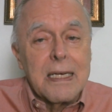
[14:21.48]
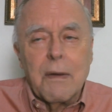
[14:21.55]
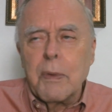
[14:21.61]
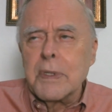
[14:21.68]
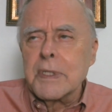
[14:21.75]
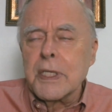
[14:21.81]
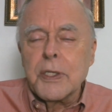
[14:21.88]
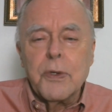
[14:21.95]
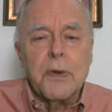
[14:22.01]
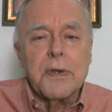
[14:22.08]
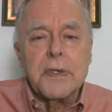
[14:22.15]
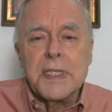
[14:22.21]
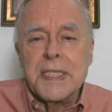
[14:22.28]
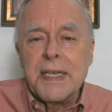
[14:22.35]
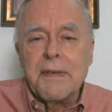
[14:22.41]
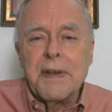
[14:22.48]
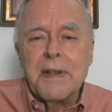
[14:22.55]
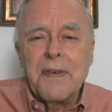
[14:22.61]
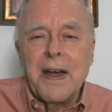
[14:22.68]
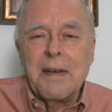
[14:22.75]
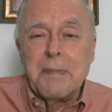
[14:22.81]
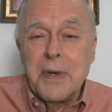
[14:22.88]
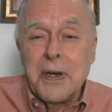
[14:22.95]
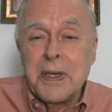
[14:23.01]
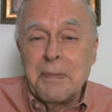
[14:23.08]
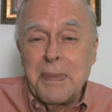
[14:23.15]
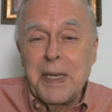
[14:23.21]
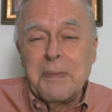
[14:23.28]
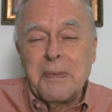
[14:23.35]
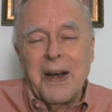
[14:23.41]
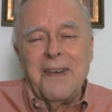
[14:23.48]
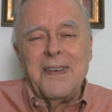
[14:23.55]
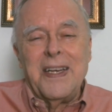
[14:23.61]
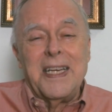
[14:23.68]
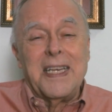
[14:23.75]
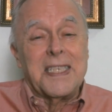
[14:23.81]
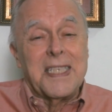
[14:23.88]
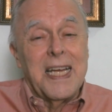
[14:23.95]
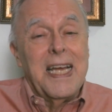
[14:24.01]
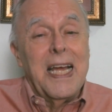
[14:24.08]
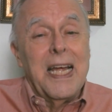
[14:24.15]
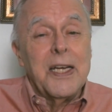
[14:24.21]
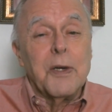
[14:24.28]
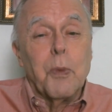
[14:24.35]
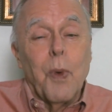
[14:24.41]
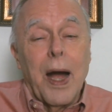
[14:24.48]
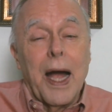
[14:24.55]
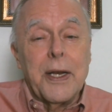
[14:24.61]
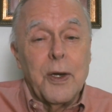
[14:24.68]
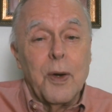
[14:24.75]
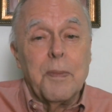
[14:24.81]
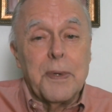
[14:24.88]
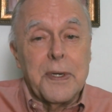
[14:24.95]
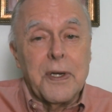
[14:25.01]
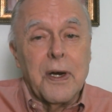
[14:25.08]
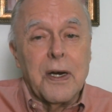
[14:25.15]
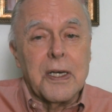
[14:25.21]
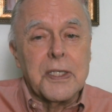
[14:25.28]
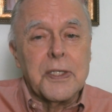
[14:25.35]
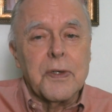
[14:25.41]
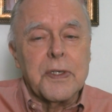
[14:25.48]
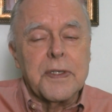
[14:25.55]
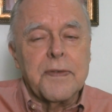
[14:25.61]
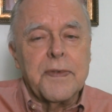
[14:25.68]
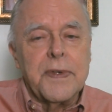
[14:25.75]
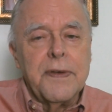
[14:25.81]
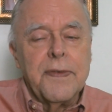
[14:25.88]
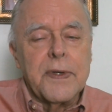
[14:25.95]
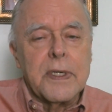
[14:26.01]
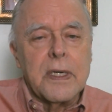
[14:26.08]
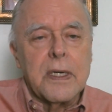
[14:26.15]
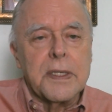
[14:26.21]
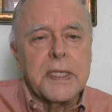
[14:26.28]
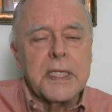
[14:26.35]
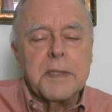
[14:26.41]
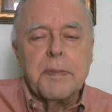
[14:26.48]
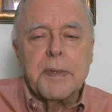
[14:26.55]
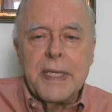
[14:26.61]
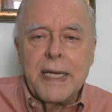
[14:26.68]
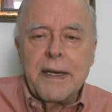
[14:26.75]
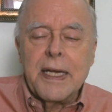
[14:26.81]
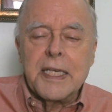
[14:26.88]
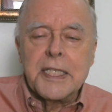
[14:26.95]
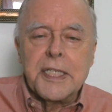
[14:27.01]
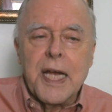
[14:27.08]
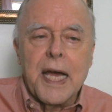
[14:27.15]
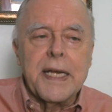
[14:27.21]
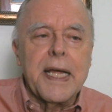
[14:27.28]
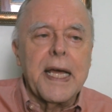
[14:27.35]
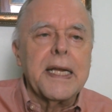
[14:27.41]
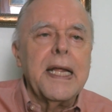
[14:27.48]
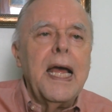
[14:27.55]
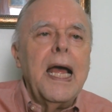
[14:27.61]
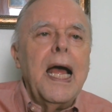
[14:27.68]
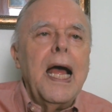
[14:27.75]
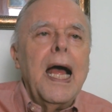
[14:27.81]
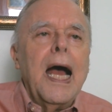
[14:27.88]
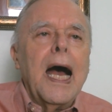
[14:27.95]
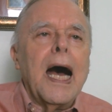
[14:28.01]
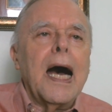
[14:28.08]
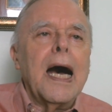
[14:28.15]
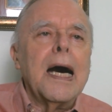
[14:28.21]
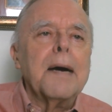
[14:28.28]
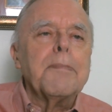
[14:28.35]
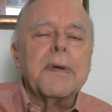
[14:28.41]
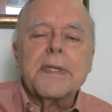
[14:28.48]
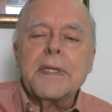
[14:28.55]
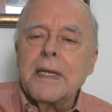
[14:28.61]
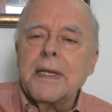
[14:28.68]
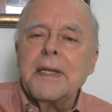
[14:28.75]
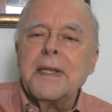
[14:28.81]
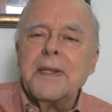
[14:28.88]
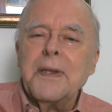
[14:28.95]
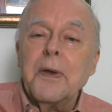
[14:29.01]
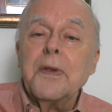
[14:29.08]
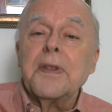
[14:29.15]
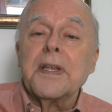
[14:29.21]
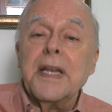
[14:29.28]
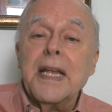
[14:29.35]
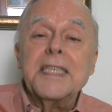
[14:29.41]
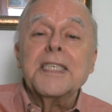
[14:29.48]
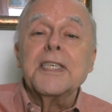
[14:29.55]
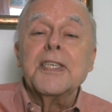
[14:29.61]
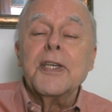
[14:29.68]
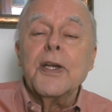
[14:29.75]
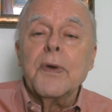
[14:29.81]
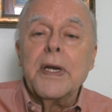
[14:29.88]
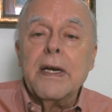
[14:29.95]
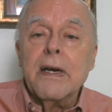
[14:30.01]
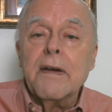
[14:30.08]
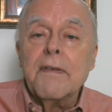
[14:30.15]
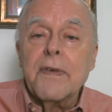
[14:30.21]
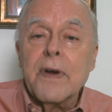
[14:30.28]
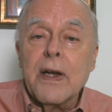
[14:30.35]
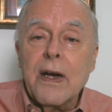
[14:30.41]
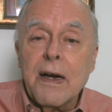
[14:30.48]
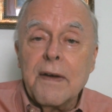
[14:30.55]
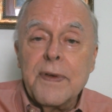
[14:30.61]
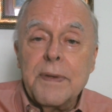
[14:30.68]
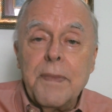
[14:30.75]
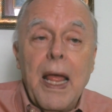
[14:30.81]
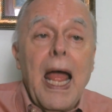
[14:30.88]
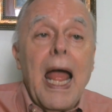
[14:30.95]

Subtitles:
275 million people, you're wide open to all sorts of difficulties, but they got a shot at it. But the nations you don't hear of very often,